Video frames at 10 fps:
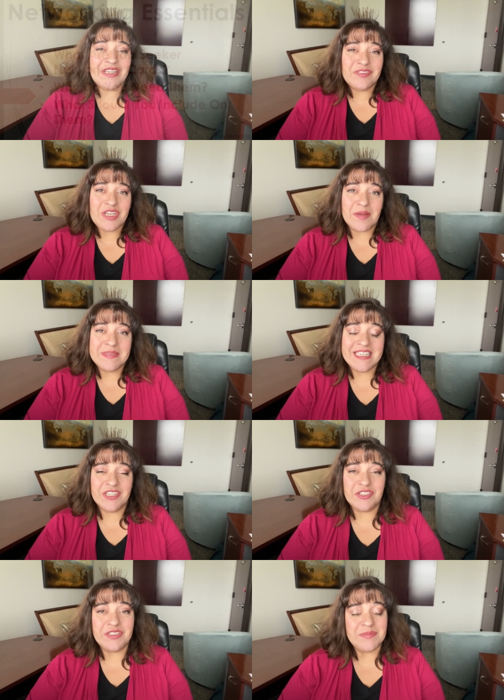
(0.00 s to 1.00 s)
Hello job
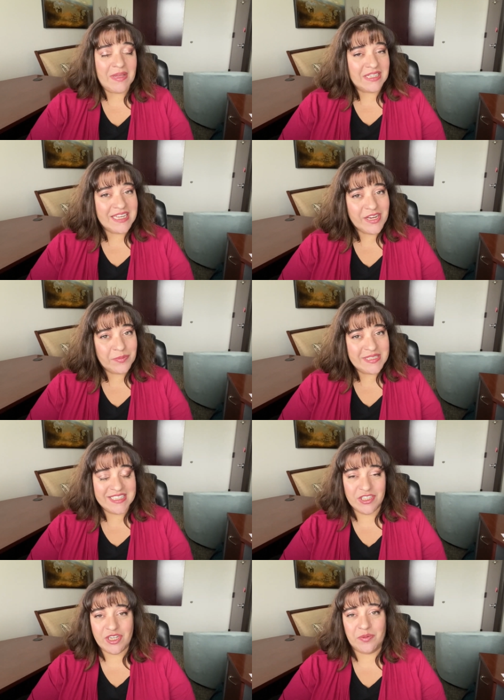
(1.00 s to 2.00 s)
seekers, Melanie here with
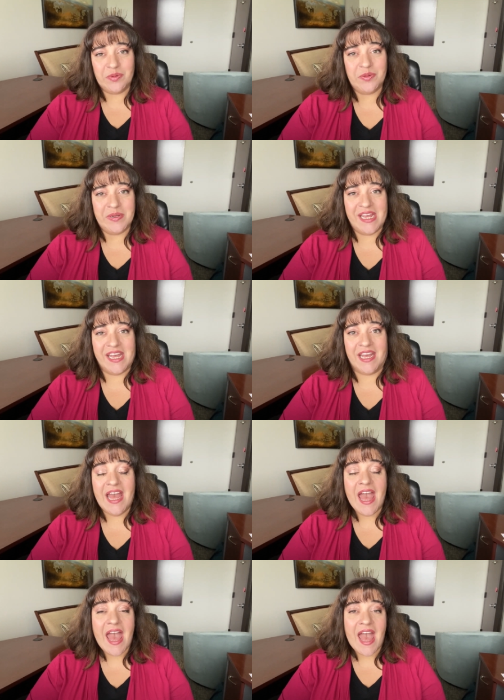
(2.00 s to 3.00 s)
CGL Recruiting.
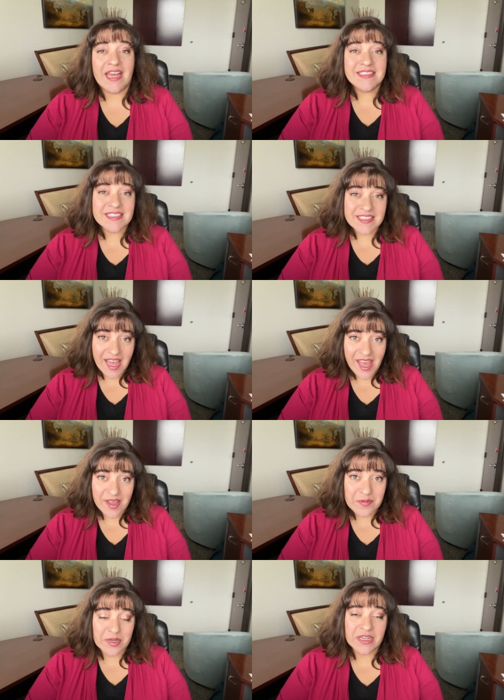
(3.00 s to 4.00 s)
And
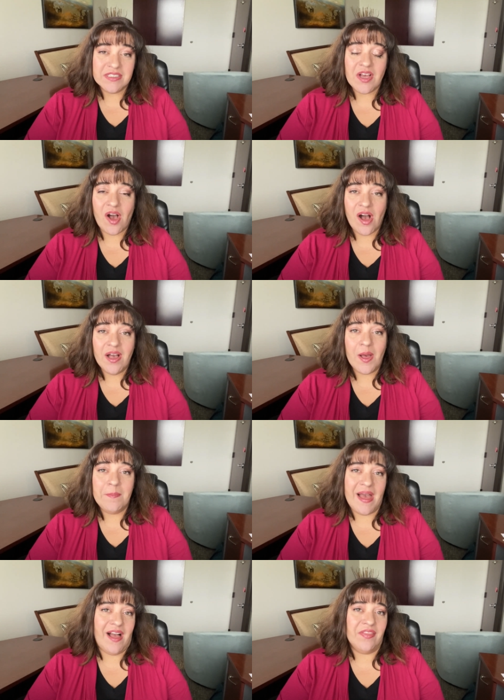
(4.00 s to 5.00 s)
today we're going to talk
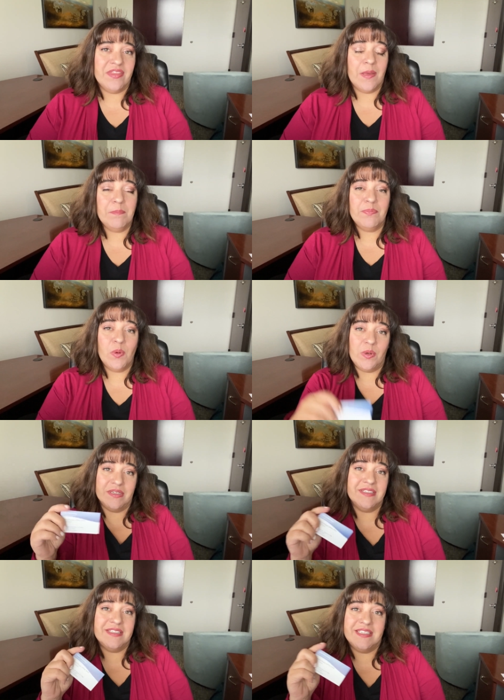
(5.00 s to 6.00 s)
about the
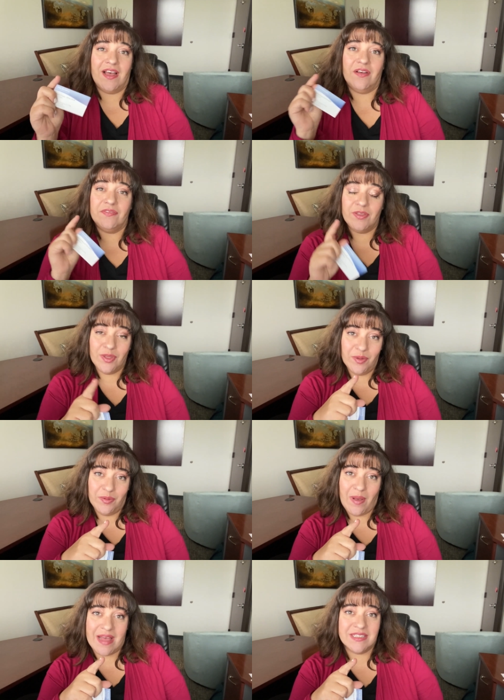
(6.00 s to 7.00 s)
importance of
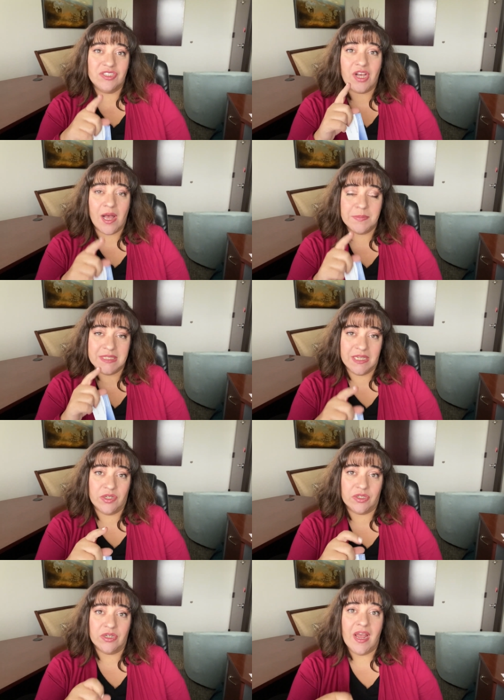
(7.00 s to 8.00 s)
you as a job
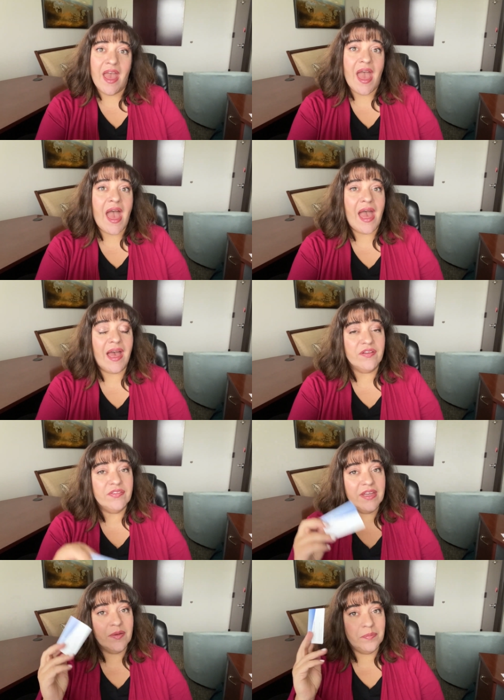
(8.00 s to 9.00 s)
seeker
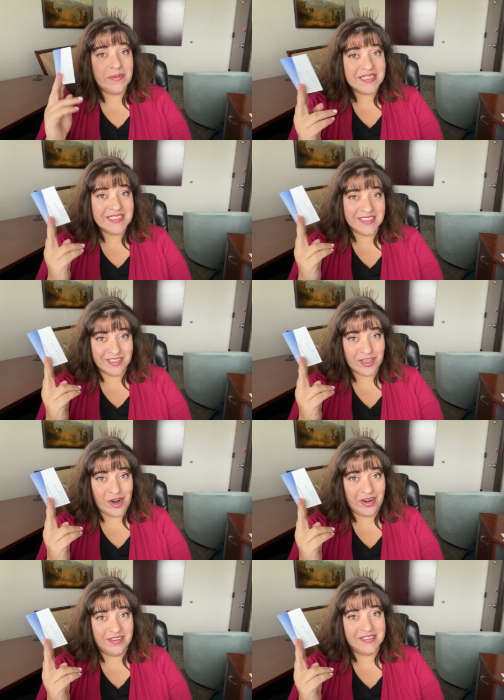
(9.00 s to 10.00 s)
having business
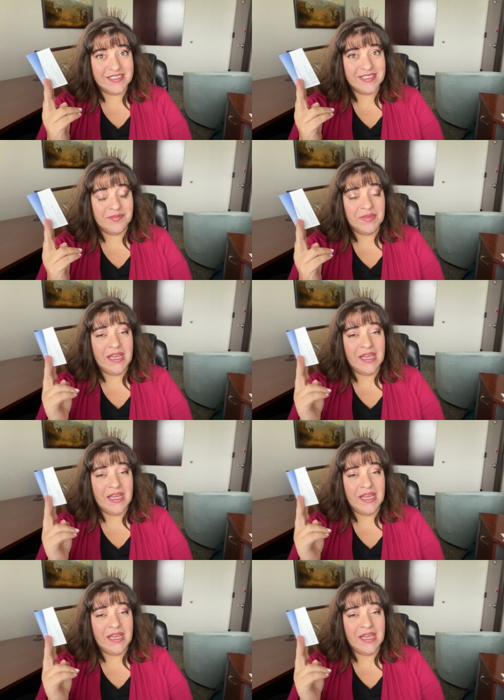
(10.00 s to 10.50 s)
cards.